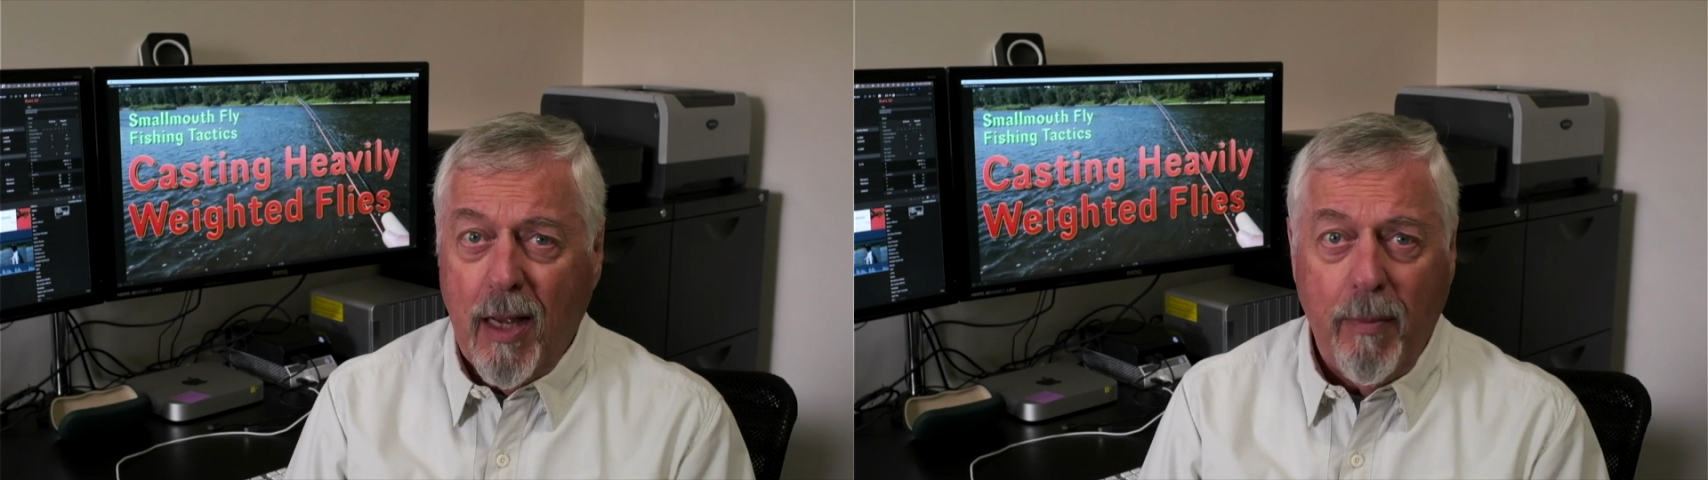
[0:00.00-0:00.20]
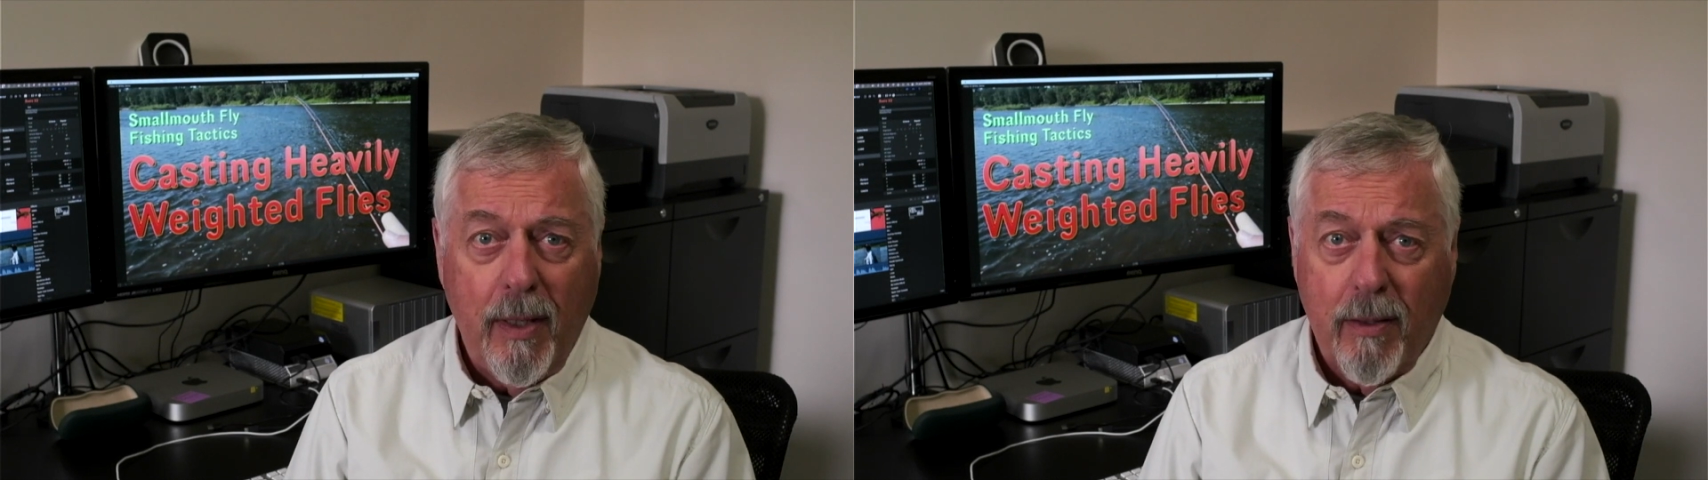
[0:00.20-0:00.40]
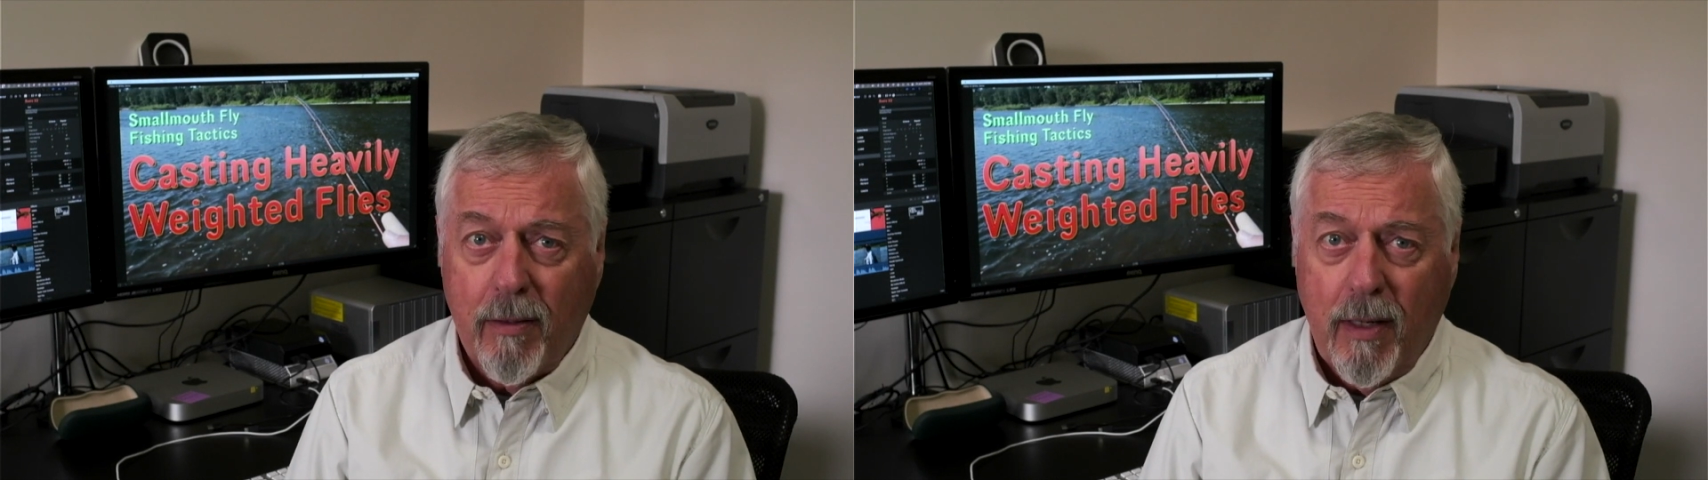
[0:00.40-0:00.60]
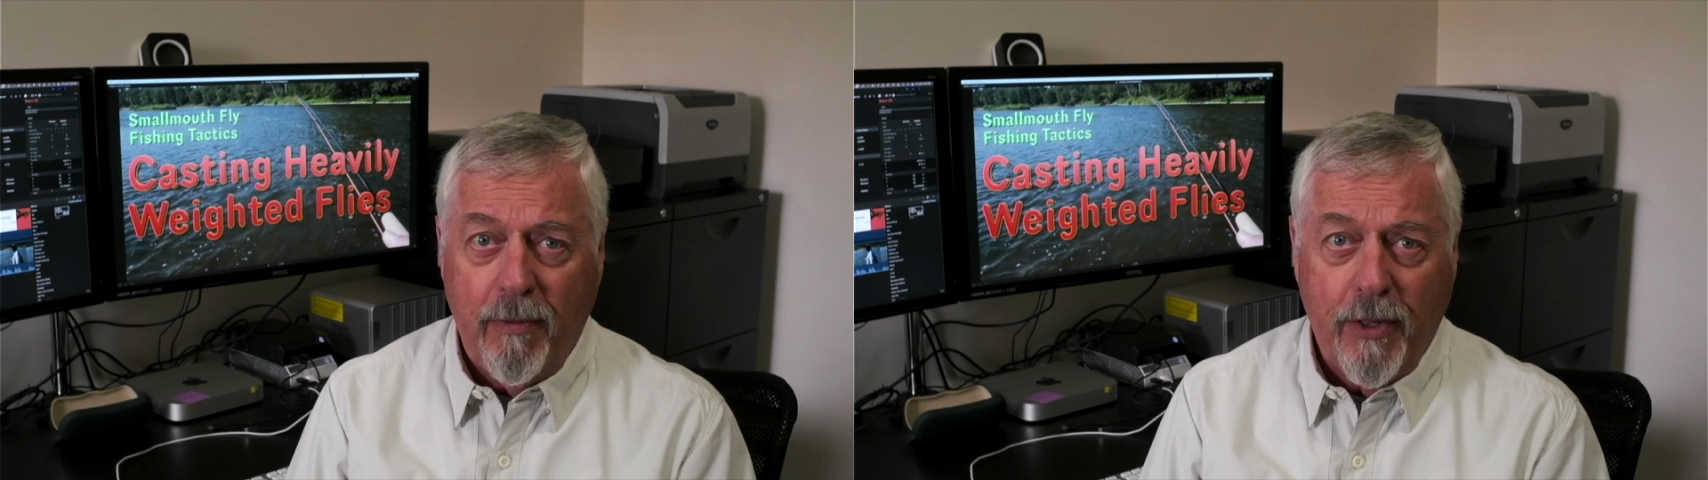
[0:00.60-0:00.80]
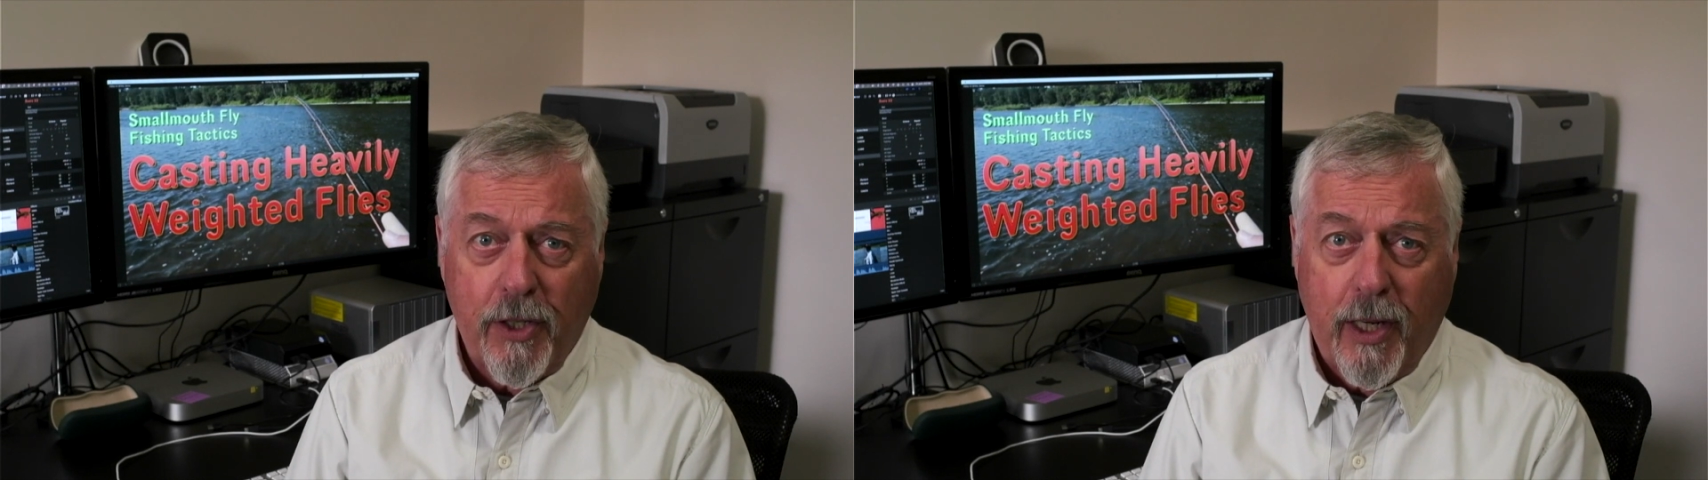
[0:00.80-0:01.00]
I mean, they're great
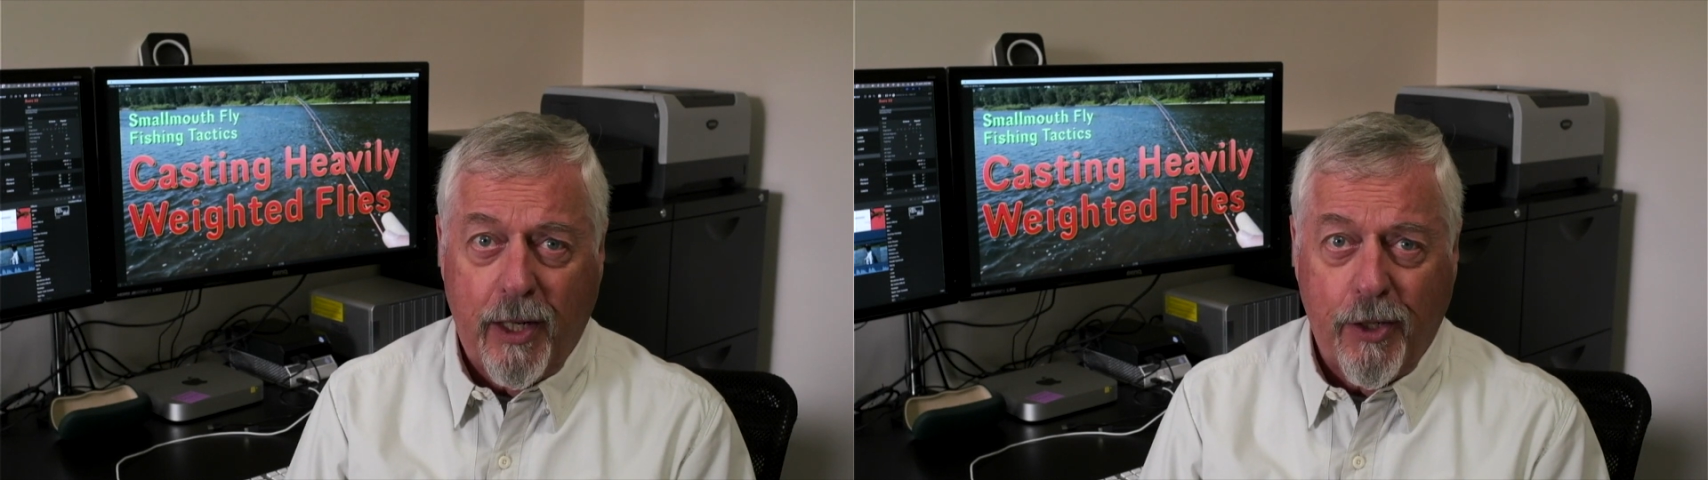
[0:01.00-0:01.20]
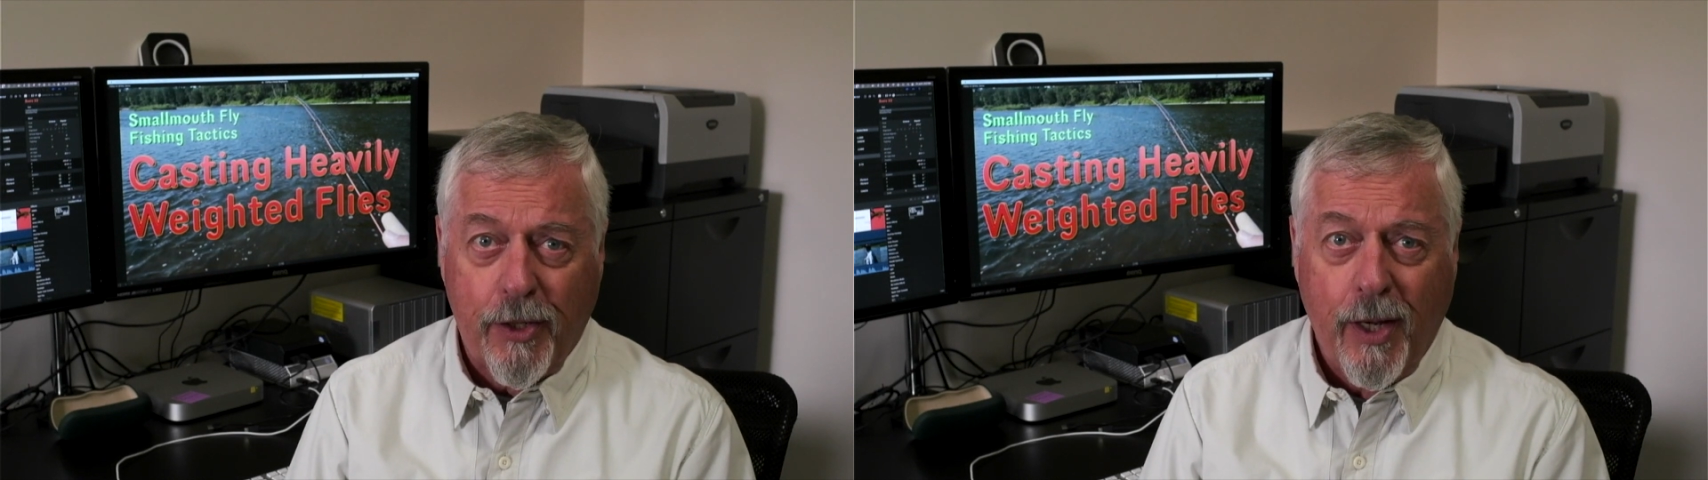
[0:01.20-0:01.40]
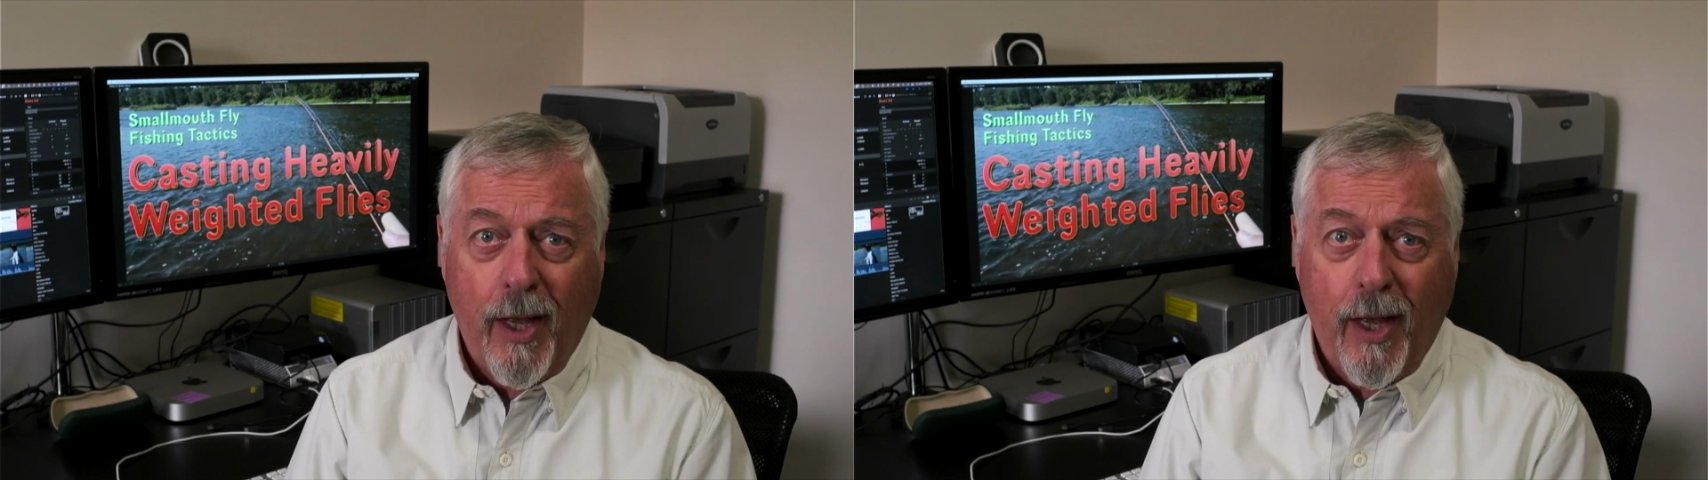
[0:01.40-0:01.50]
fish catchers.